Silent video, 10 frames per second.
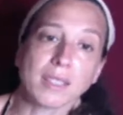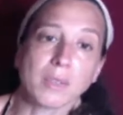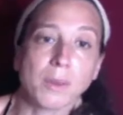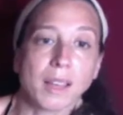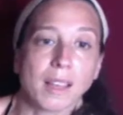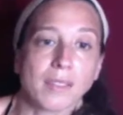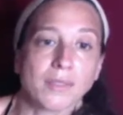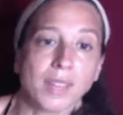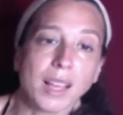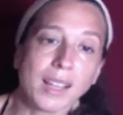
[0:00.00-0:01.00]
15,
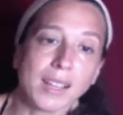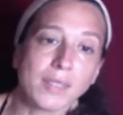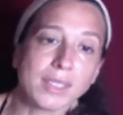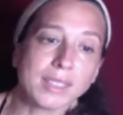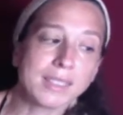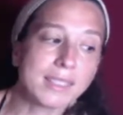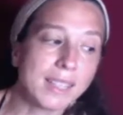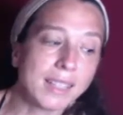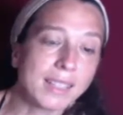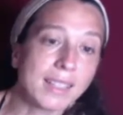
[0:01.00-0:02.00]
12, 11, 10.